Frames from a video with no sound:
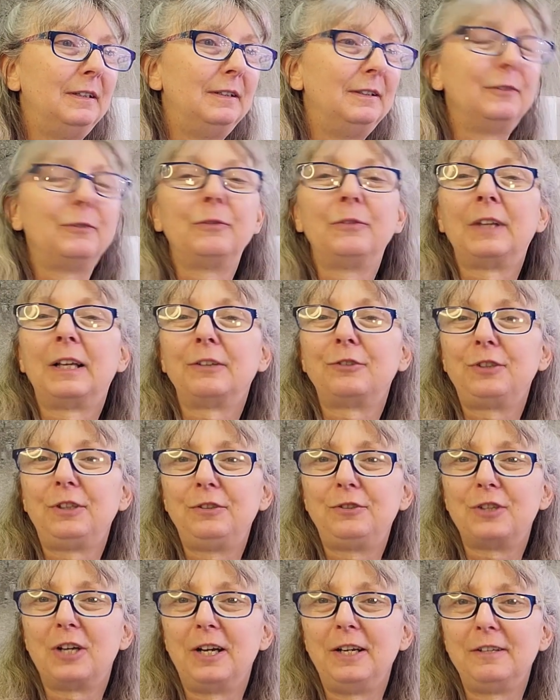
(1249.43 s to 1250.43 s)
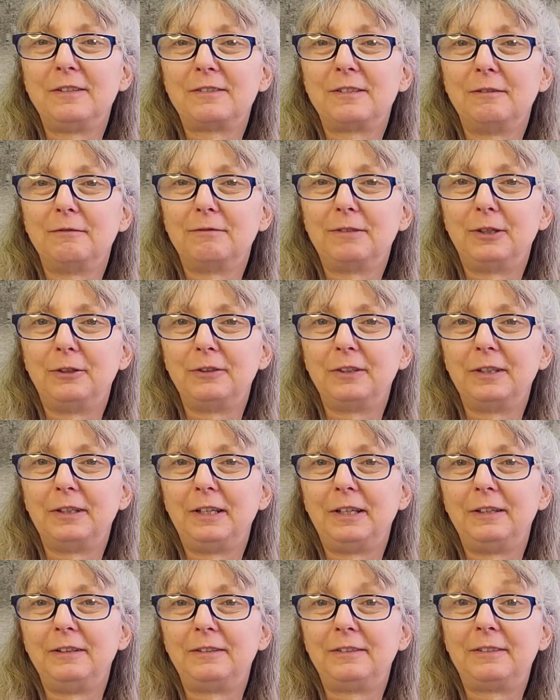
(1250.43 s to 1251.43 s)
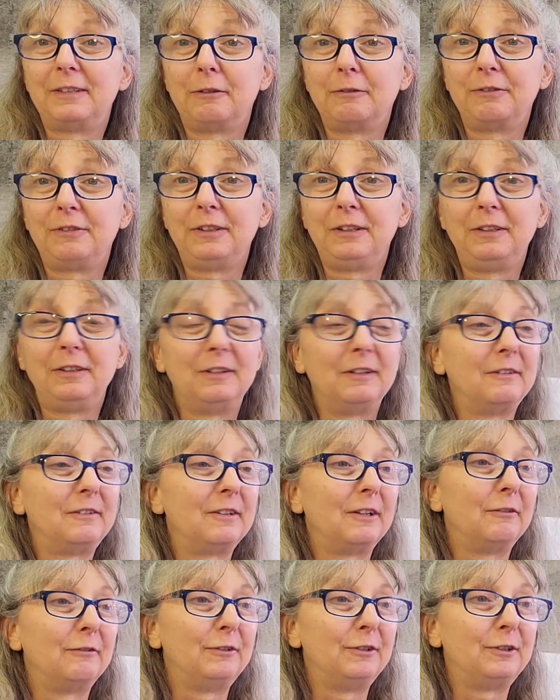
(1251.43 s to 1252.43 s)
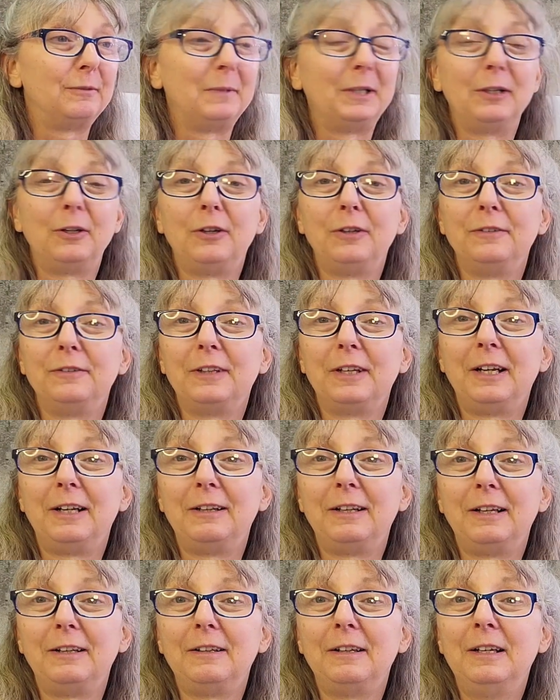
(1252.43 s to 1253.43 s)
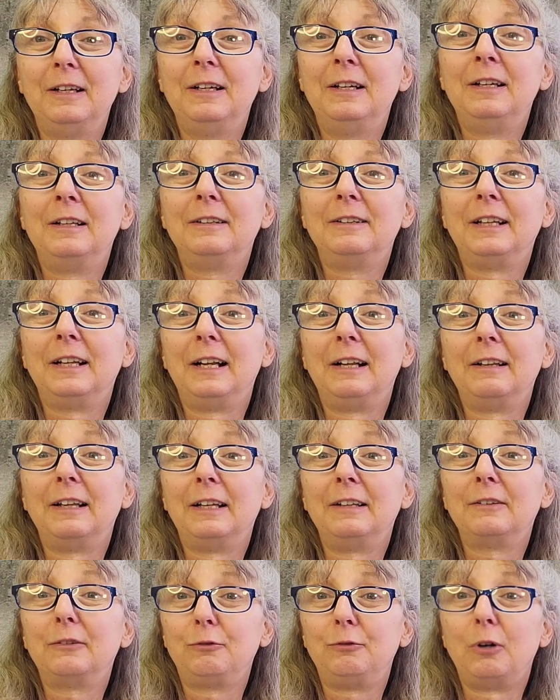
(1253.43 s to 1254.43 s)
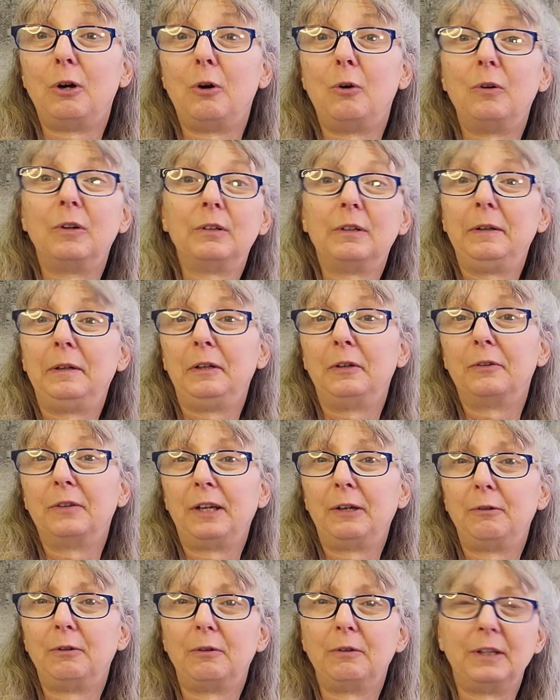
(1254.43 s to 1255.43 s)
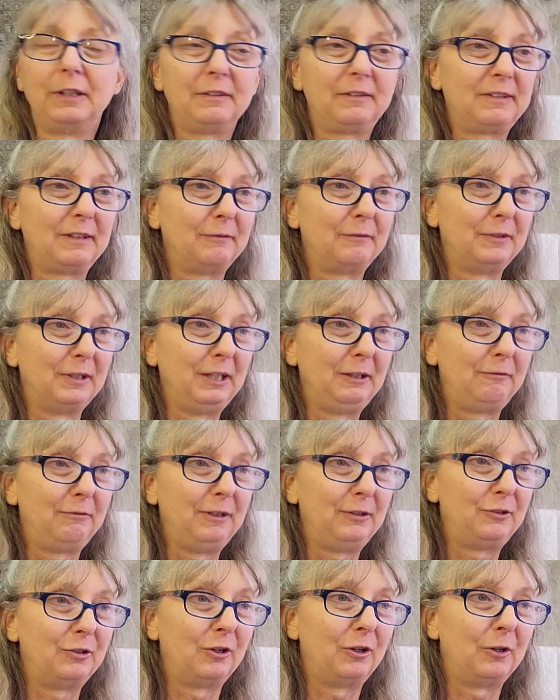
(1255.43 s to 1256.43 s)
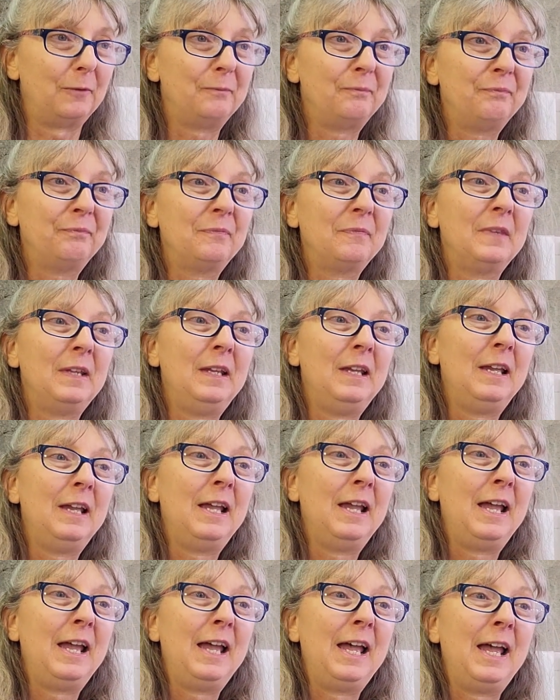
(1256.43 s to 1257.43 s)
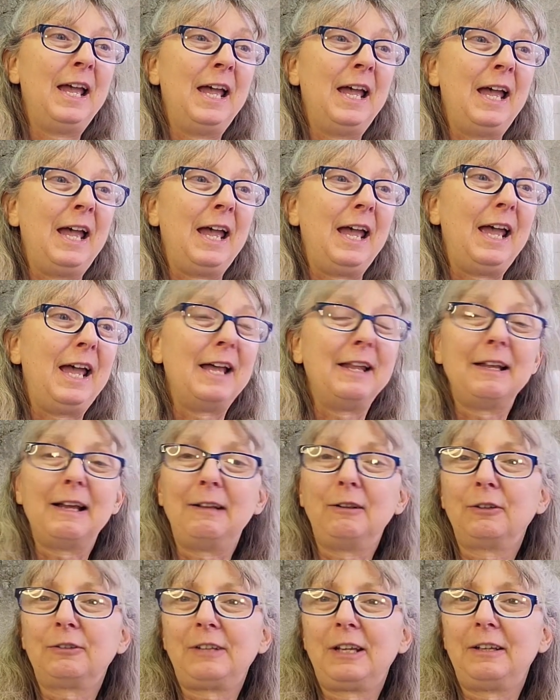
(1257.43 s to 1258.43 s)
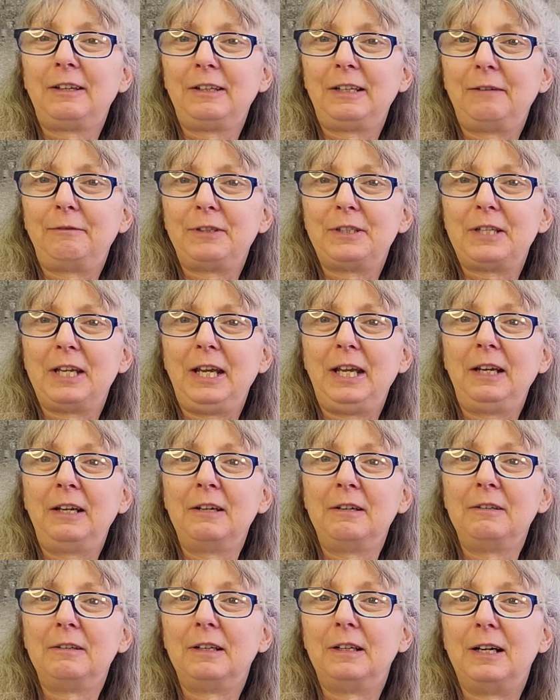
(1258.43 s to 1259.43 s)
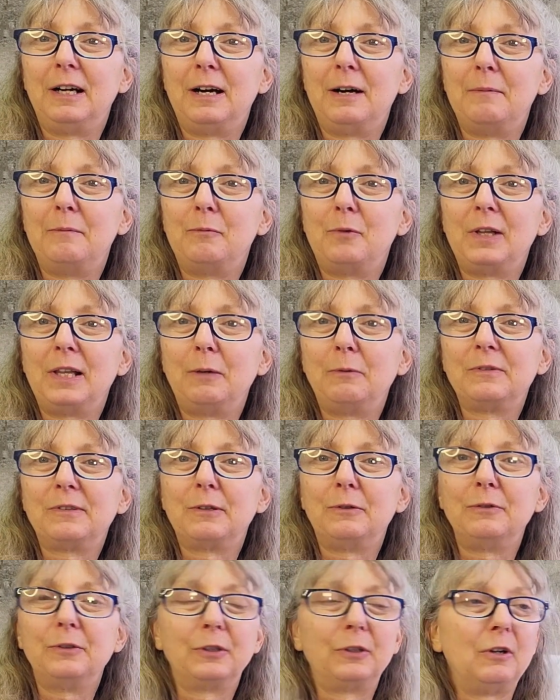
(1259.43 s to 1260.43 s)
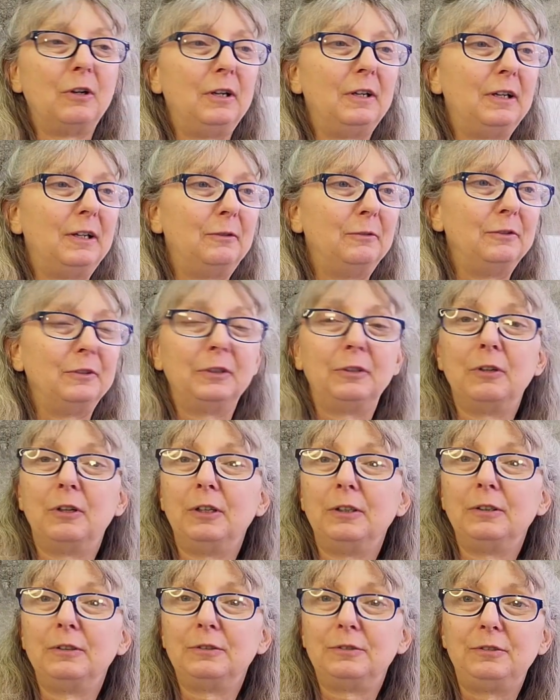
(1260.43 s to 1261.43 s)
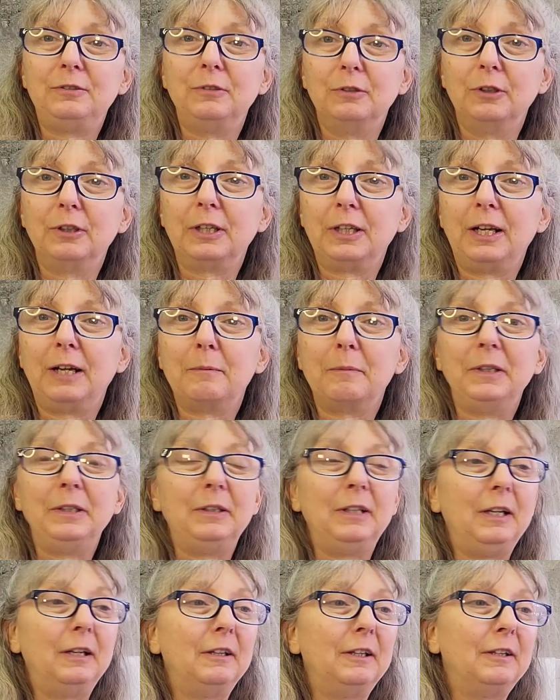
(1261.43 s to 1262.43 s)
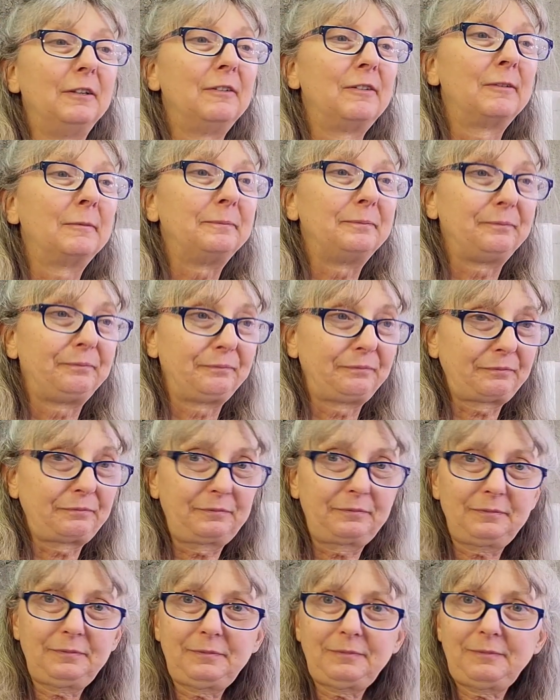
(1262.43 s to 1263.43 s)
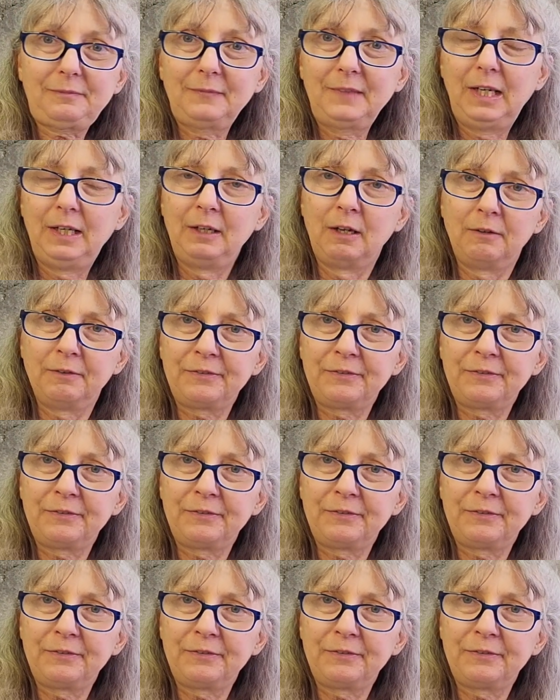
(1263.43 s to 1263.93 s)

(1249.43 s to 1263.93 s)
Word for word: this is actually a giant sunflower that had self-seeded itself into my garden that I let that I let grow. You know, they grow like seven, eight feet tall. And I looked at it every day um, while I was out in the out in the garden looking at my dahlias. And all